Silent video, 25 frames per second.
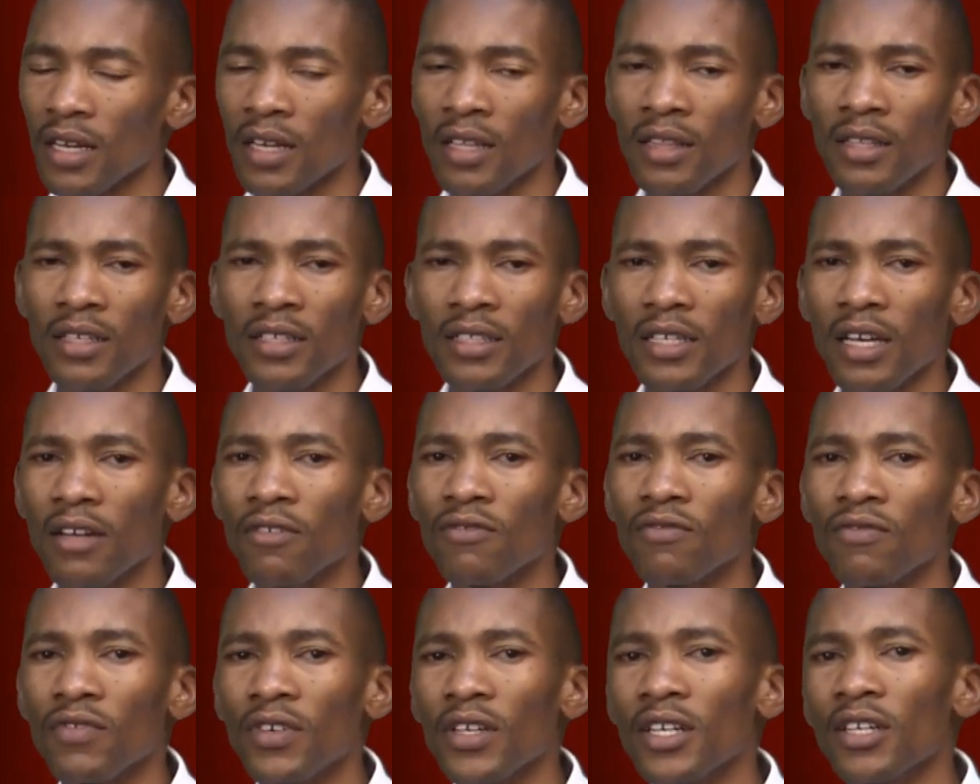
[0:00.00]
And these
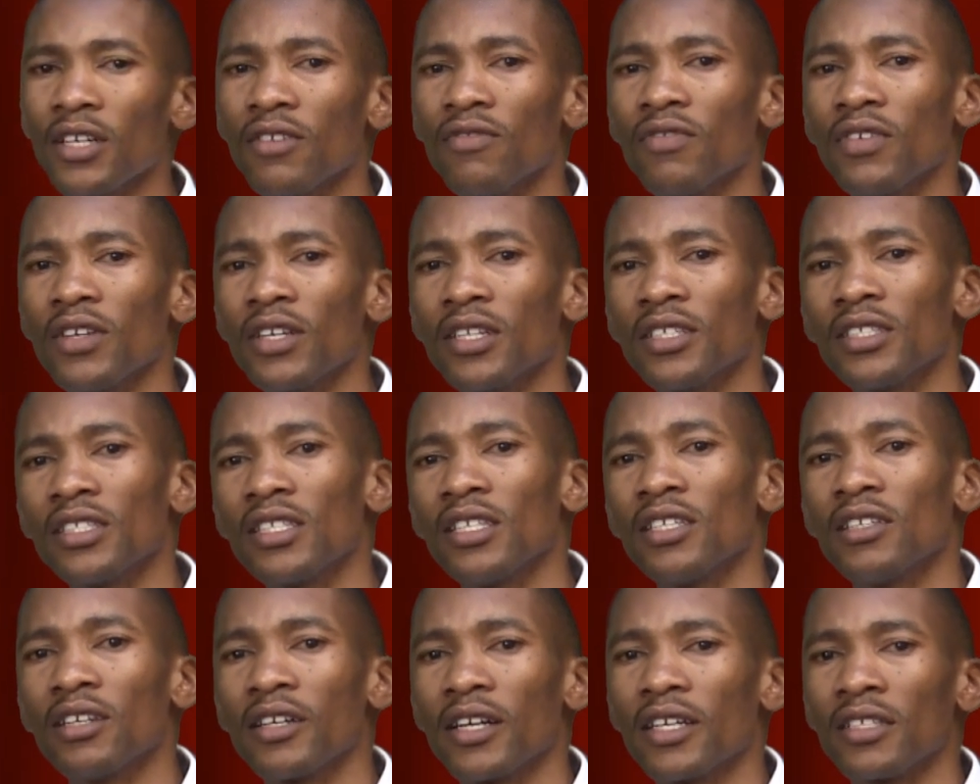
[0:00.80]
are very, very
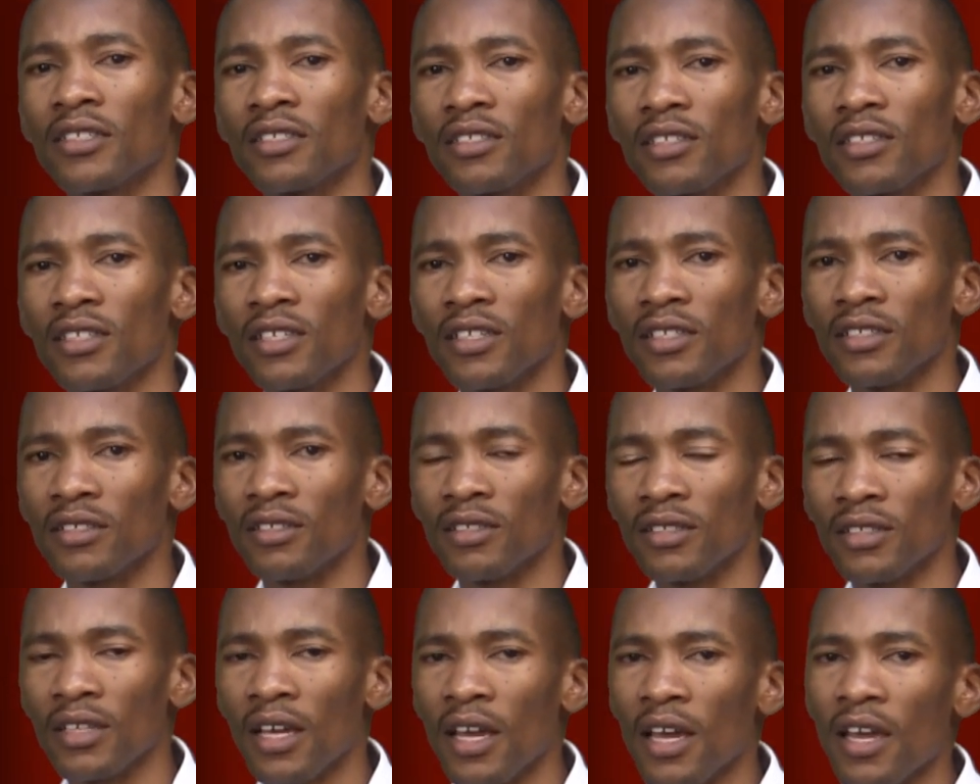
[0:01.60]
serious
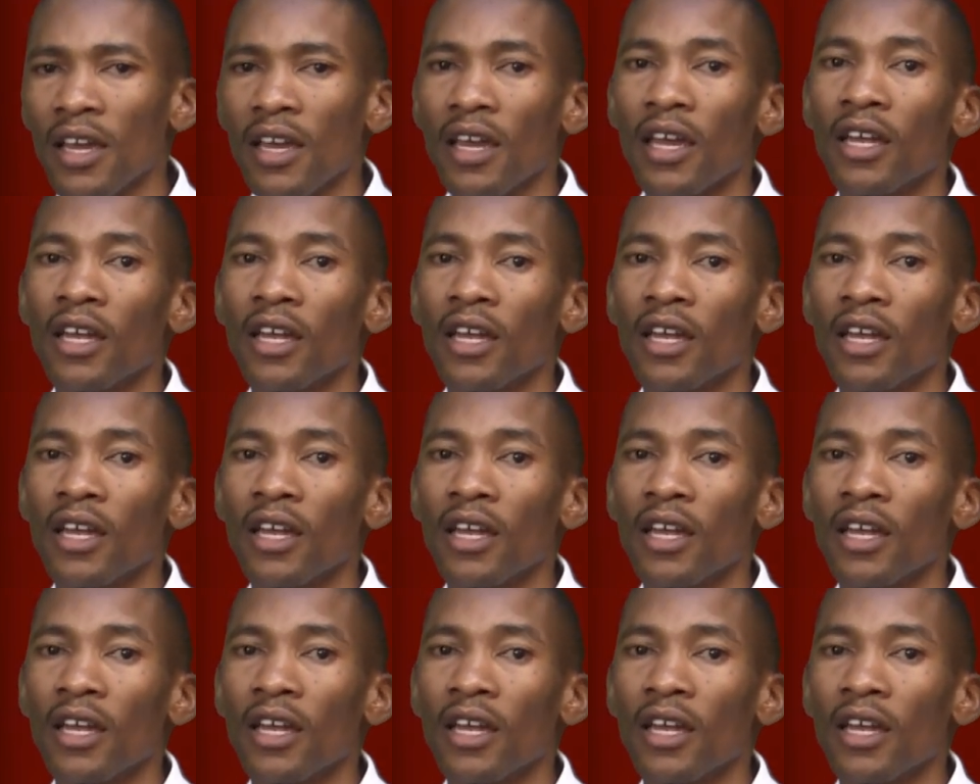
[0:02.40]
things.